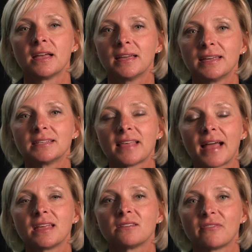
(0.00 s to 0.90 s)
is
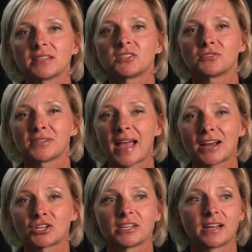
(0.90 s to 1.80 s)
that investors
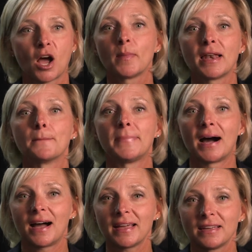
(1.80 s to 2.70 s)
actually come in and
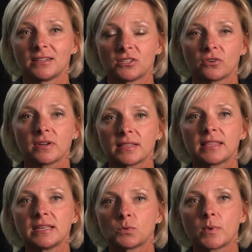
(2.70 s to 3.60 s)
buy during
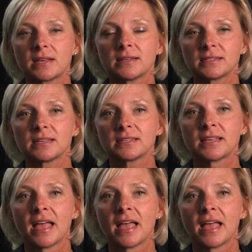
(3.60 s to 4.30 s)
these weaknesses,